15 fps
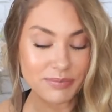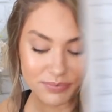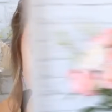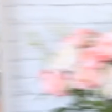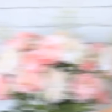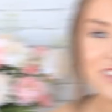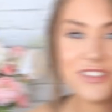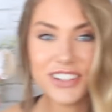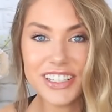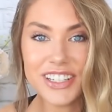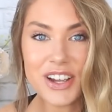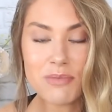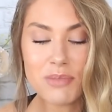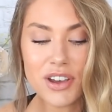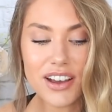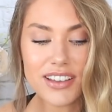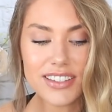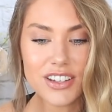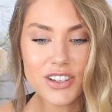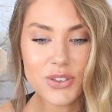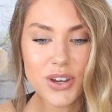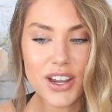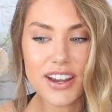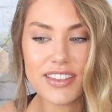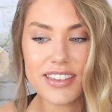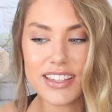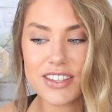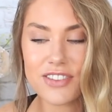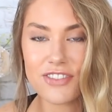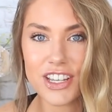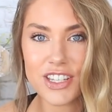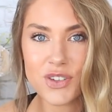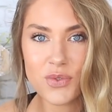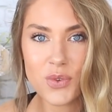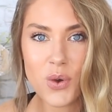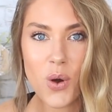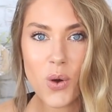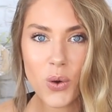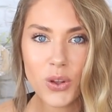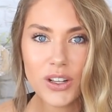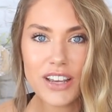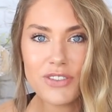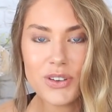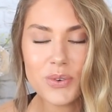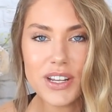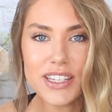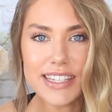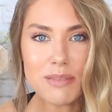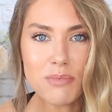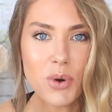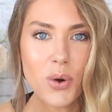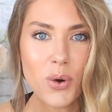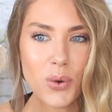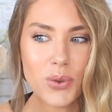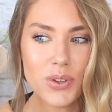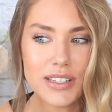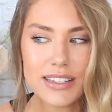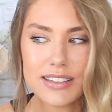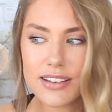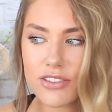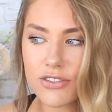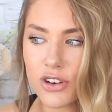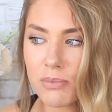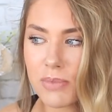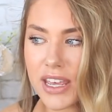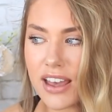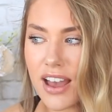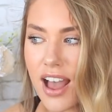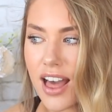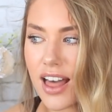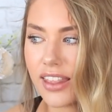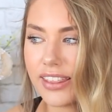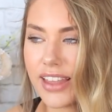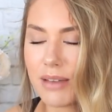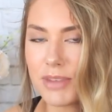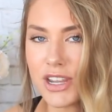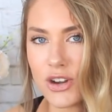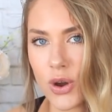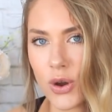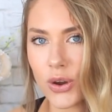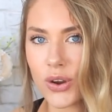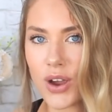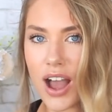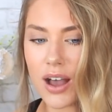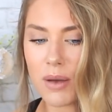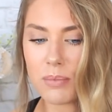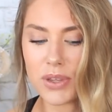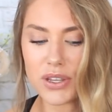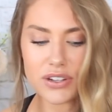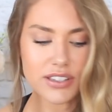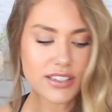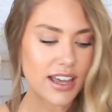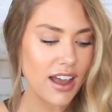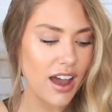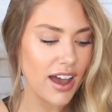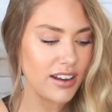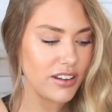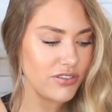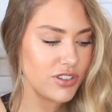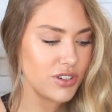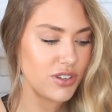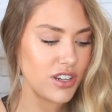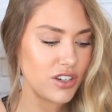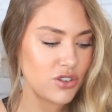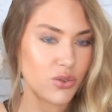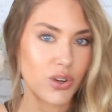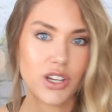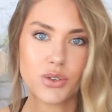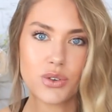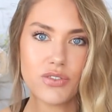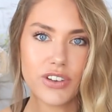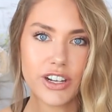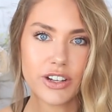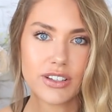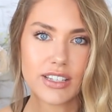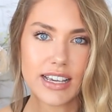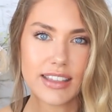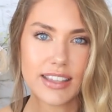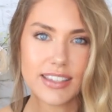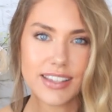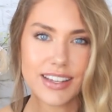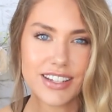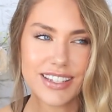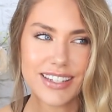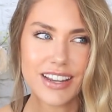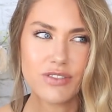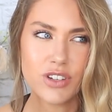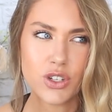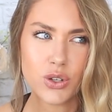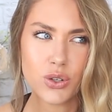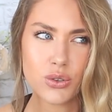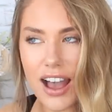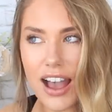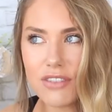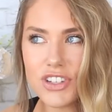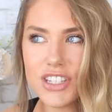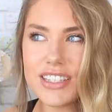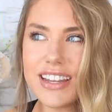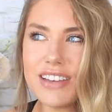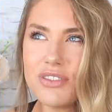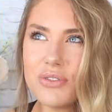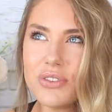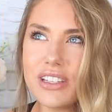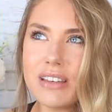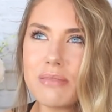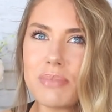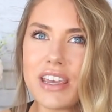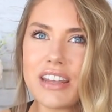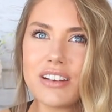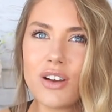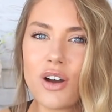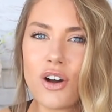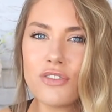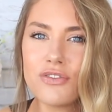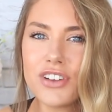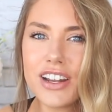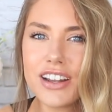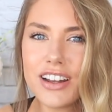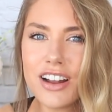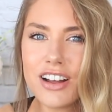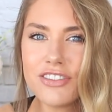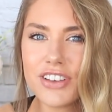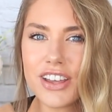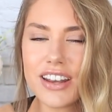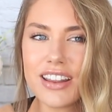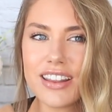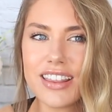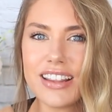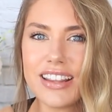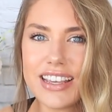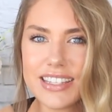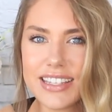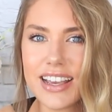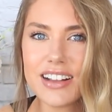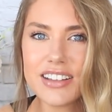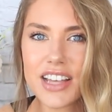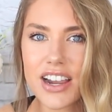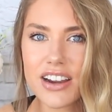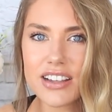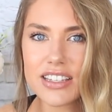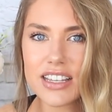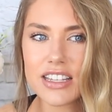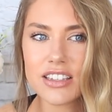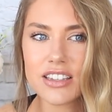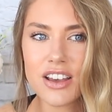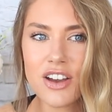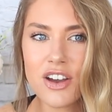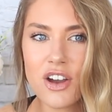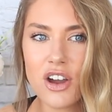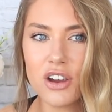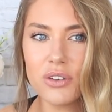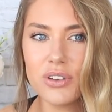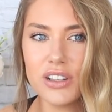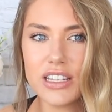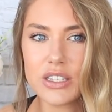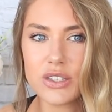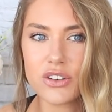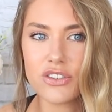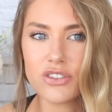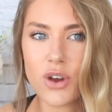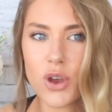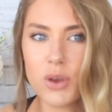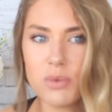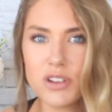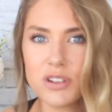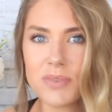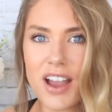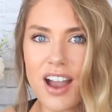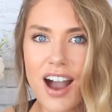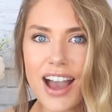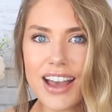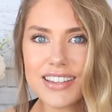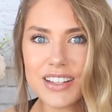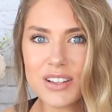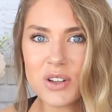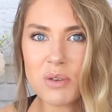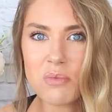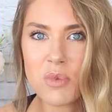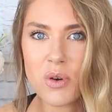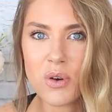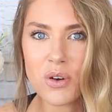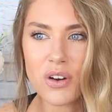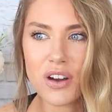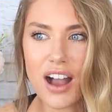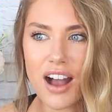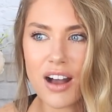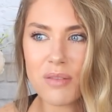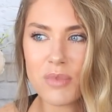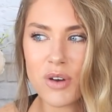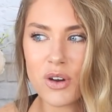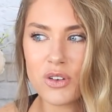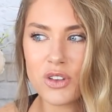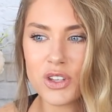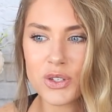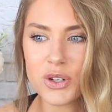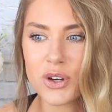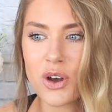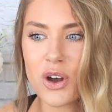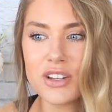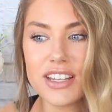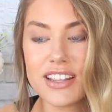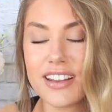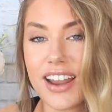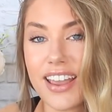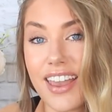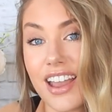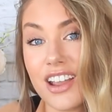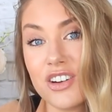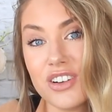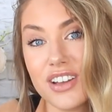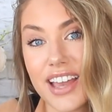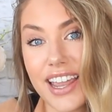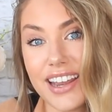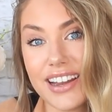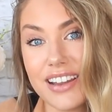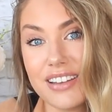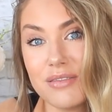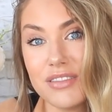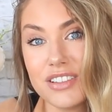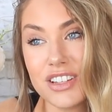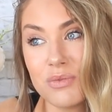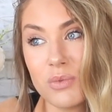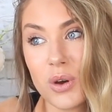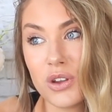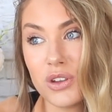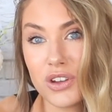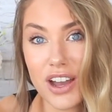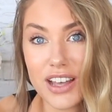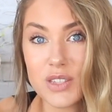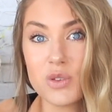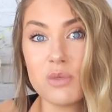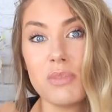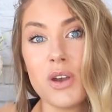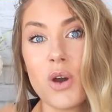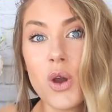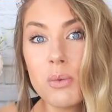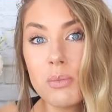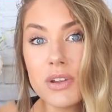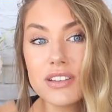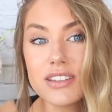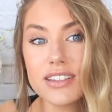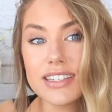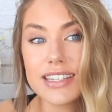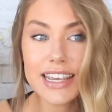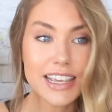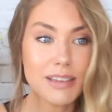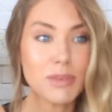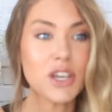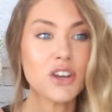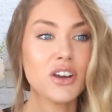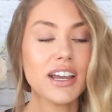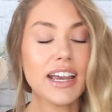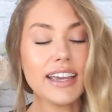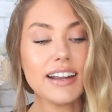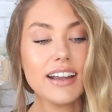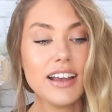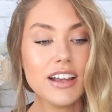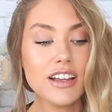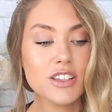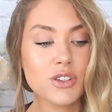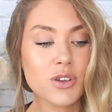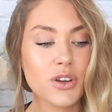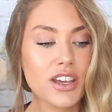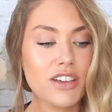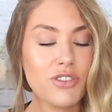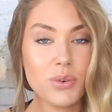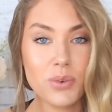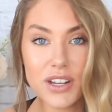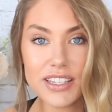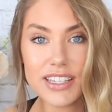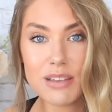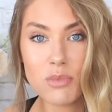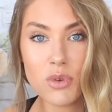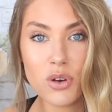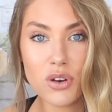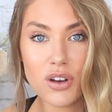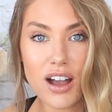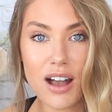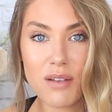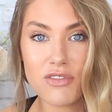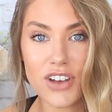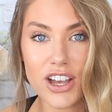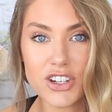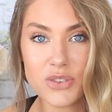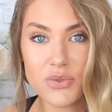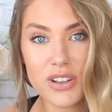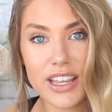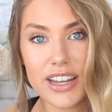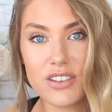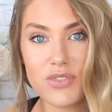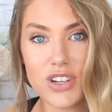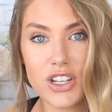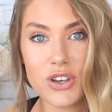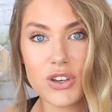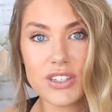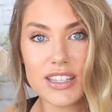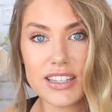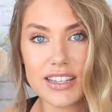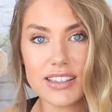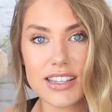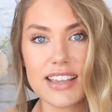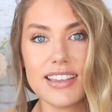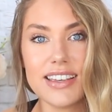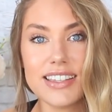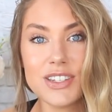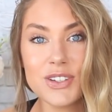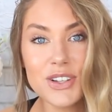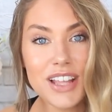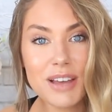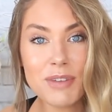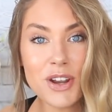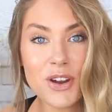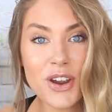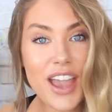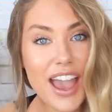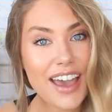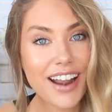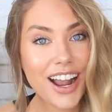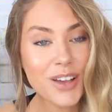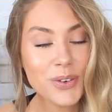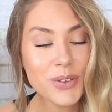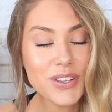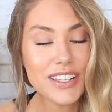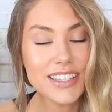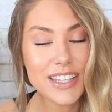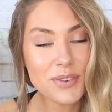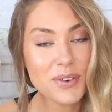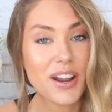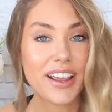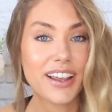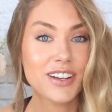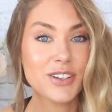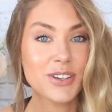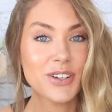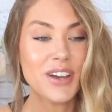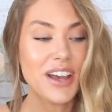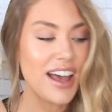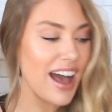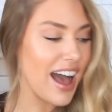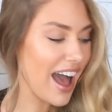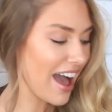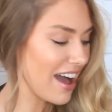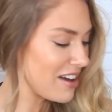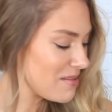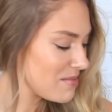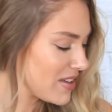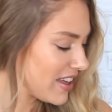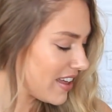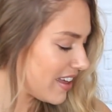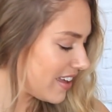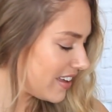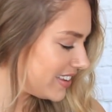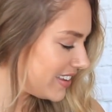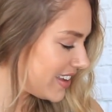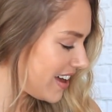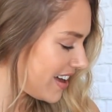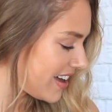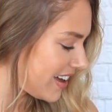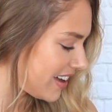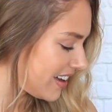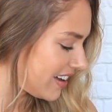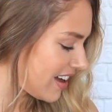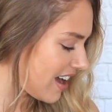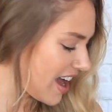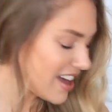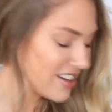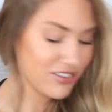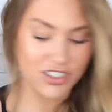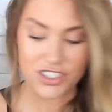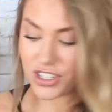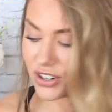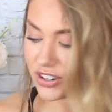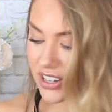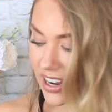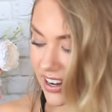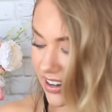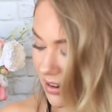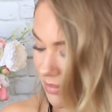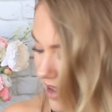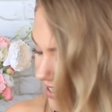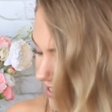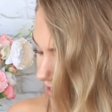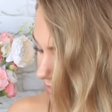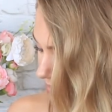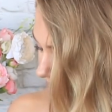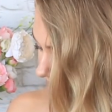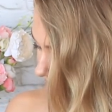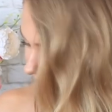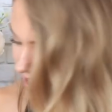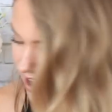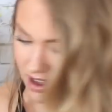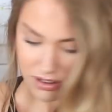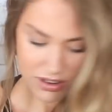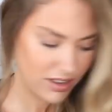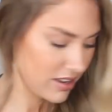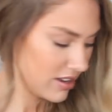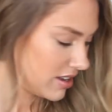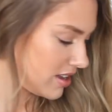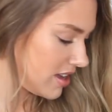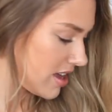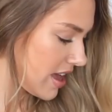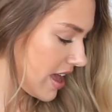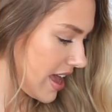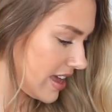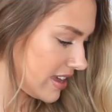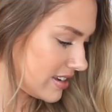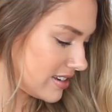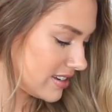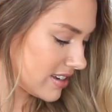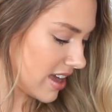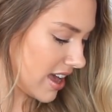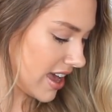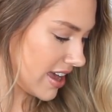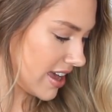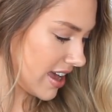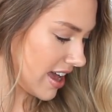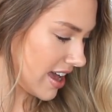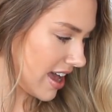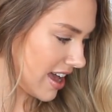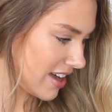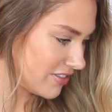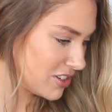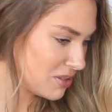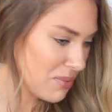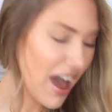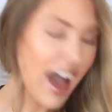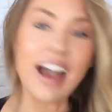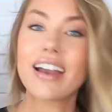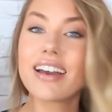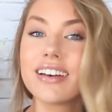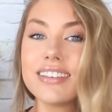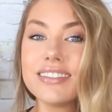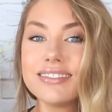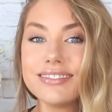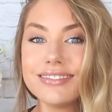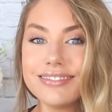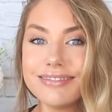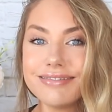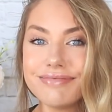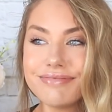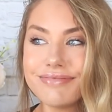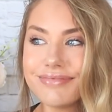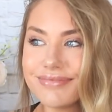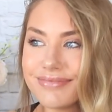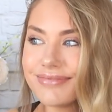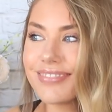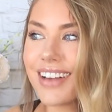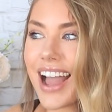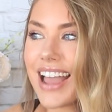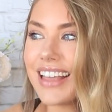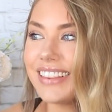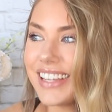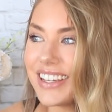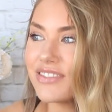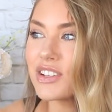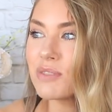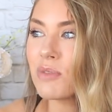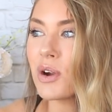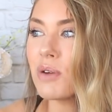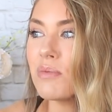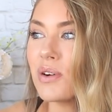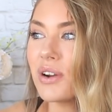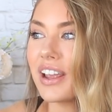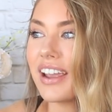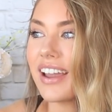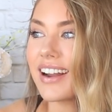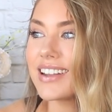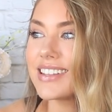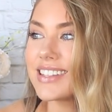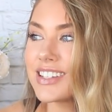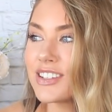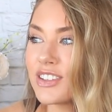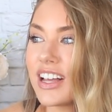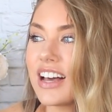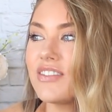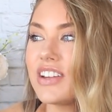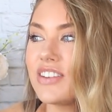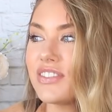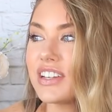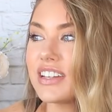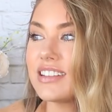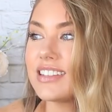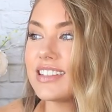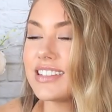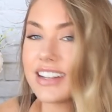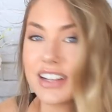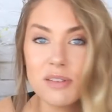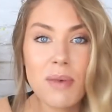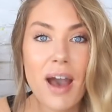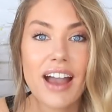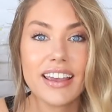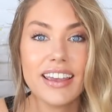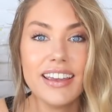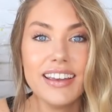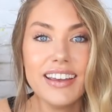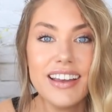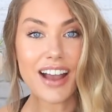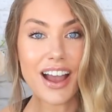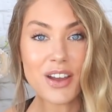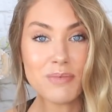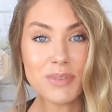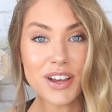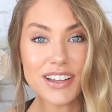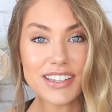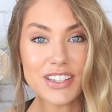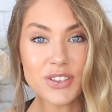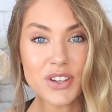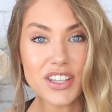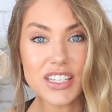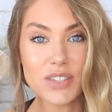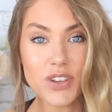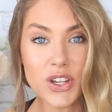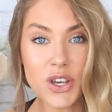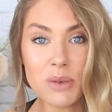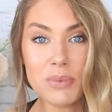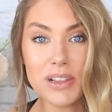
Really, I really hope you guys enjoyed this festival haul. If you wanna see more hauls and stuff from me, let me know um, because I kind of do enjoy doing videos like this. I just never do. I've just never really been confident enough and the Lazy Gal Diaries has really sort of opened my eyes a lot more um, on the sort of content that I can create and what you guys would be open to seeing me create. So if you want to see more um, fashion related videos and things like this, do let me know and I will see what I can do. Um, yeah, I have just created a massive mess now and I have to pack. I leave tomorrow morning and I still haven't even considered packing. I hope you guys enjoyed this video.